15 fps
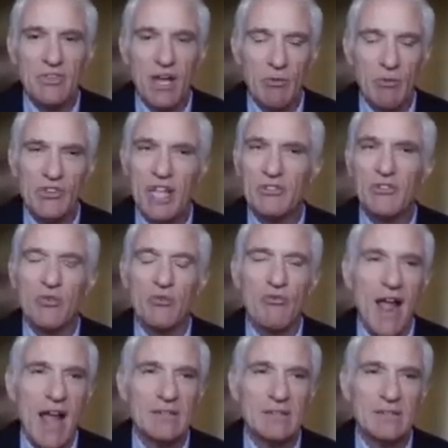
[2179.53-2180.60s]
That was not
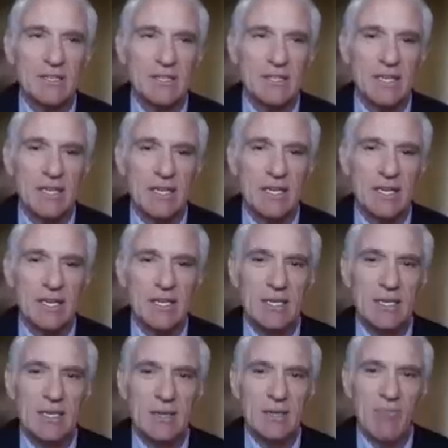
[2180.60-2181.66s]
directed
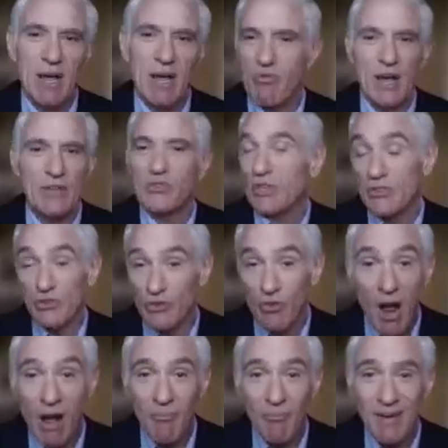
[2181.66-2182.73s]
by President
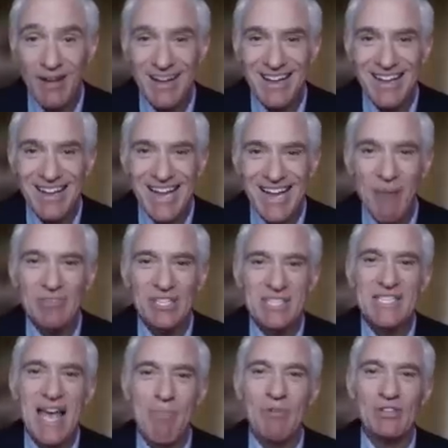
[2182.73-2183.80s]
Trump. I mean,
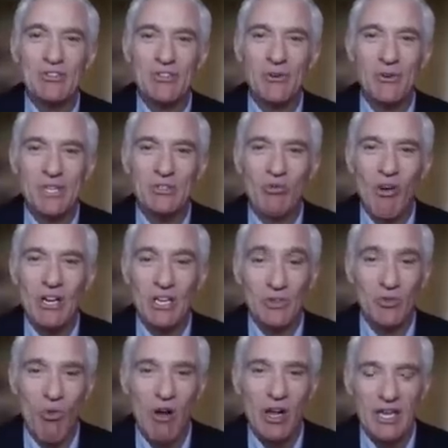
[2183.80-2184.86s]
this happened during
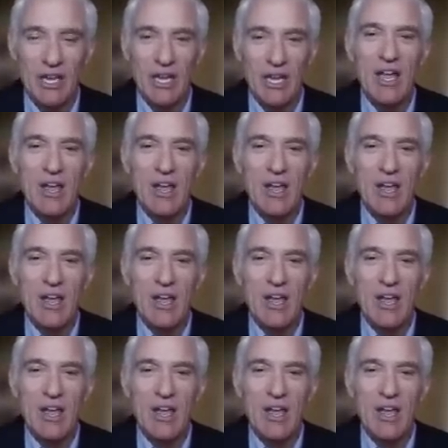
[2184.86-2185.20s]
2020.